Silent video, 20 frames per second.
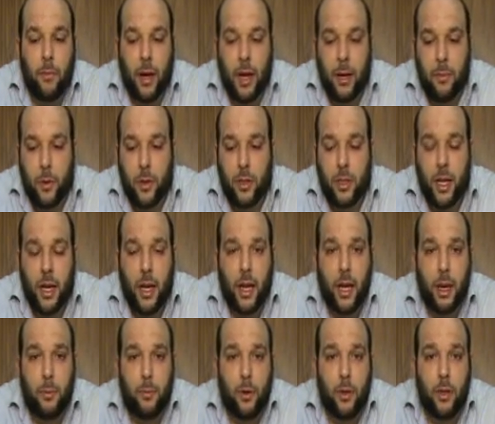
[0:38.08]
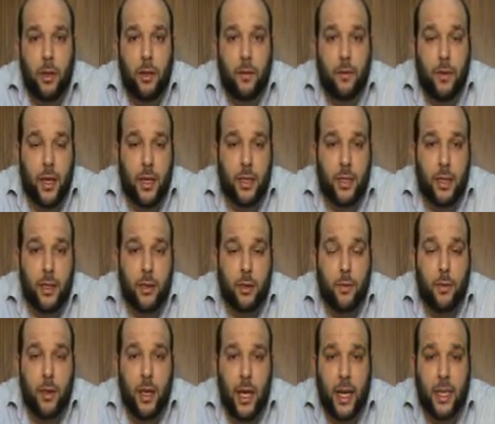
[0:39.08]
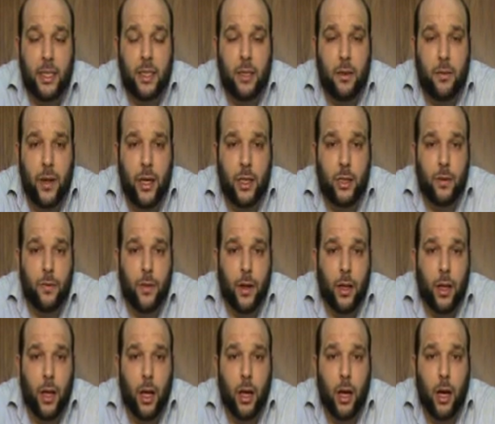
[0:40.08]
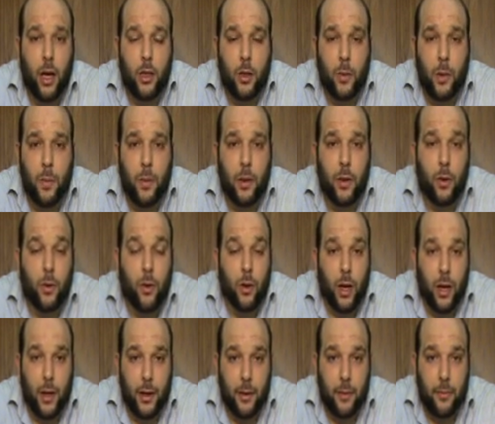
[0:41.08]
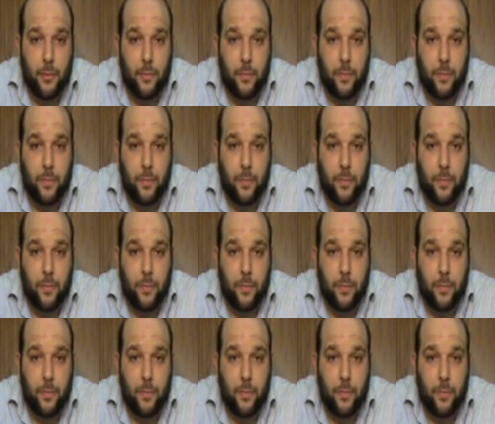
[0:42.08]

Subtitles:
by pondering upon the verses of the last revelation of Allah God to people, the Quran.